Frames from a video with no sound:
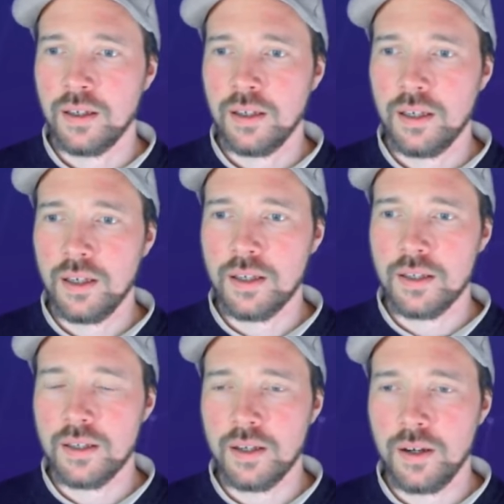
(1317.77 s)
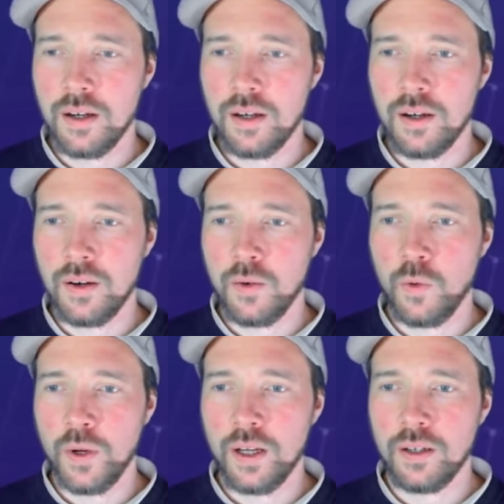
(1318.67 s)
is
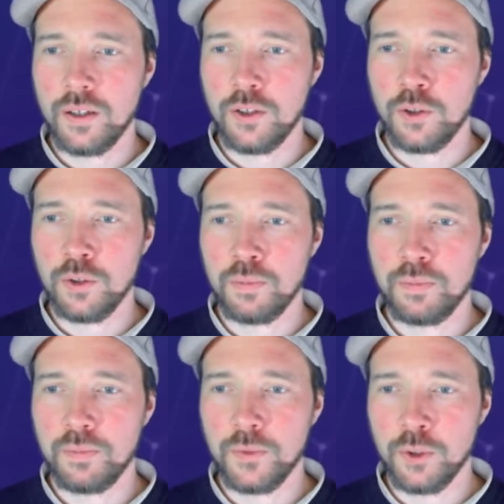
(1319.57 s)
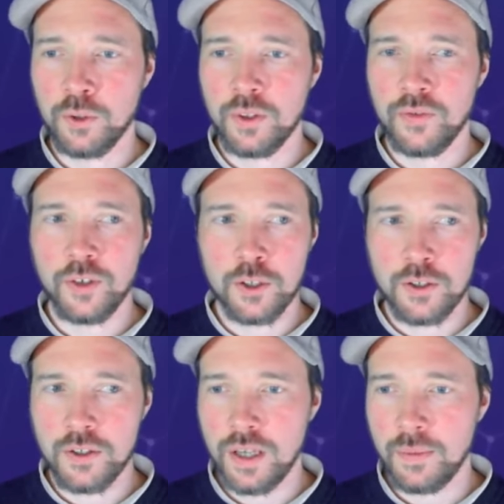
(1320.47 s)
when you do the first
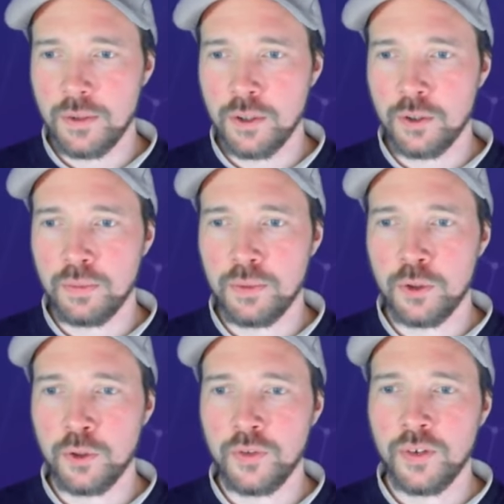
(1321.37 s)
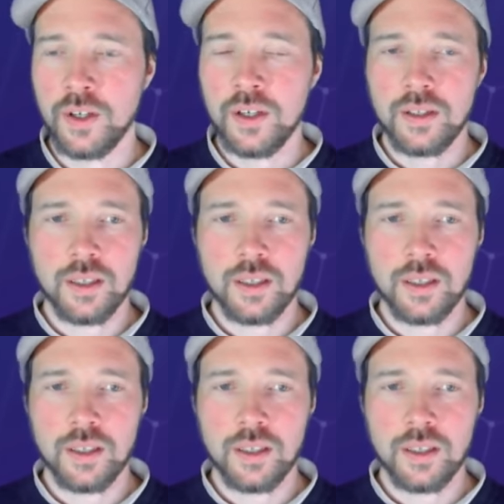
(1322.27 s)
step. So you prove that